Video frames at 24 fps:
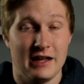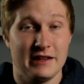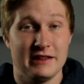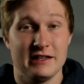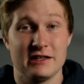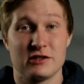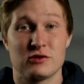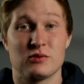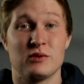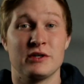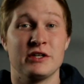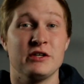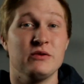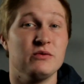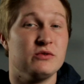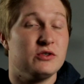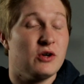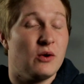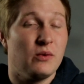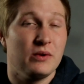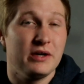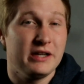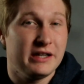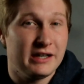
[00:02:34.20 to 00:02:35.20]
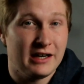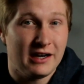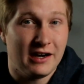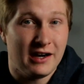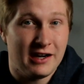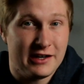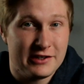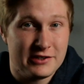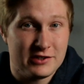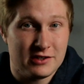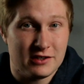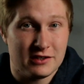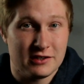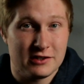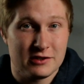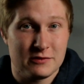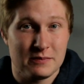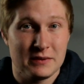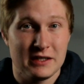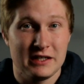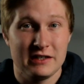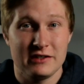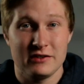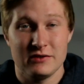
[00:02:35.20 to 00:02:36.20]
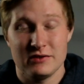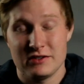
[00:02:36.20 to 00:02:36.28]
And this one, you don't need a high shutter speed,